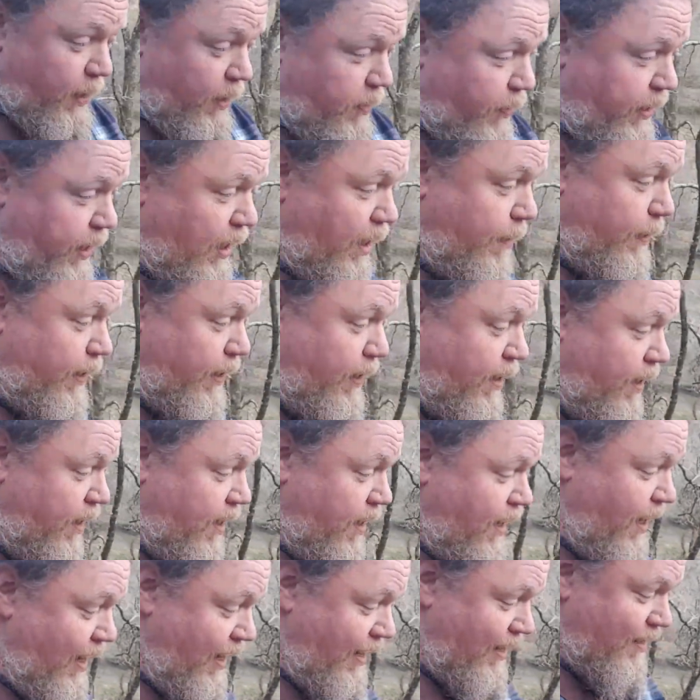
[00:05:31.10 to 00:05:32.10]
quite happily
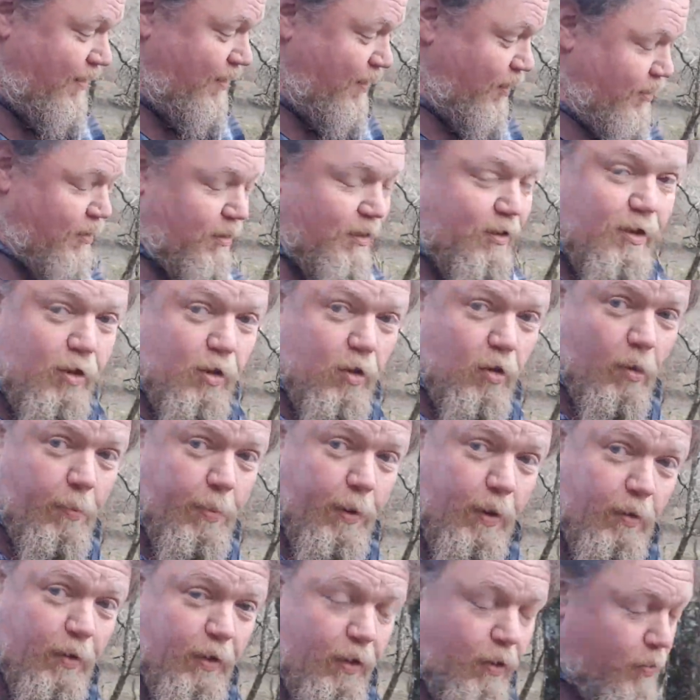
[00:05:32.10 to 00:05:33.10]
and it doesn't screw up
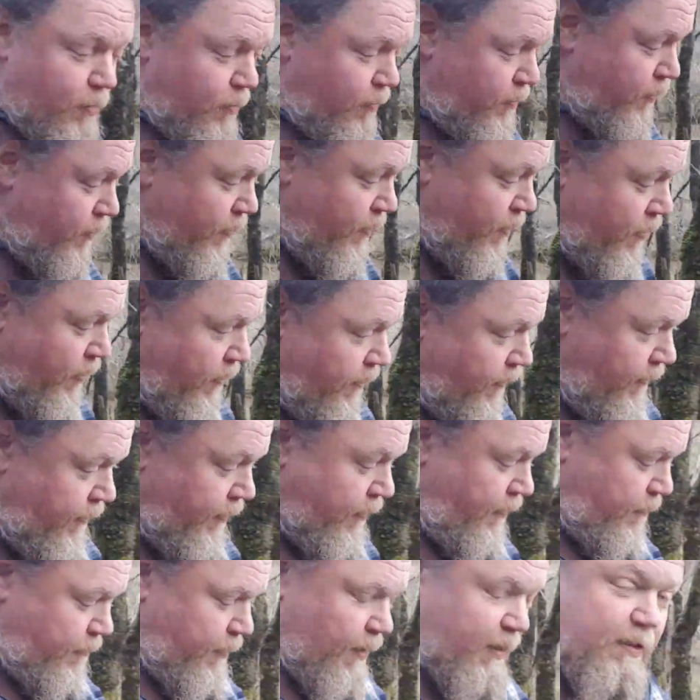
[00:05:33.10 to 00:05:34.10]
your audio.
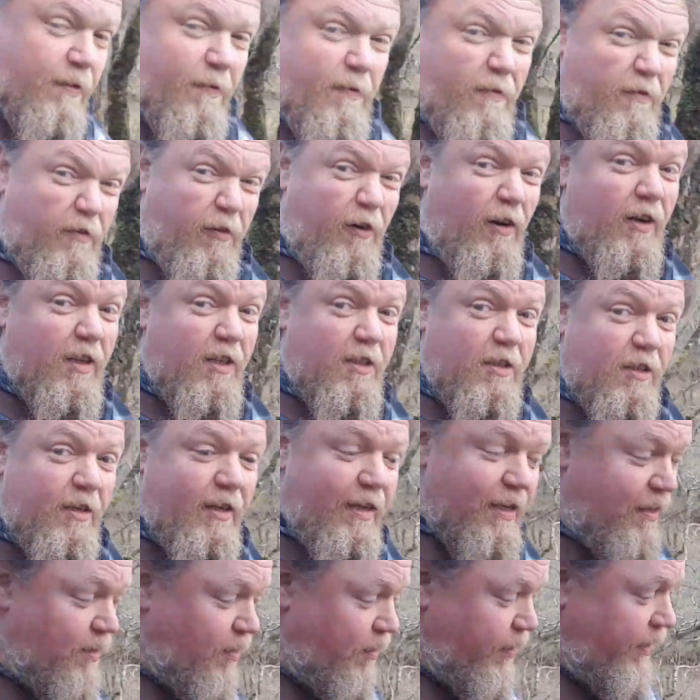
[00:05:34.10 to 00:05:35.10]
Makes it far easier to
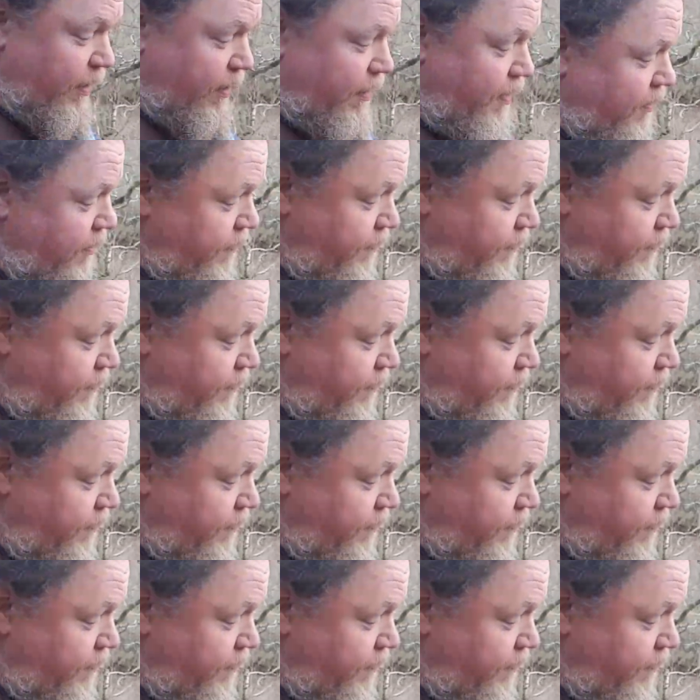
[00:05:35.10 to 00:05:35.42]
edit later.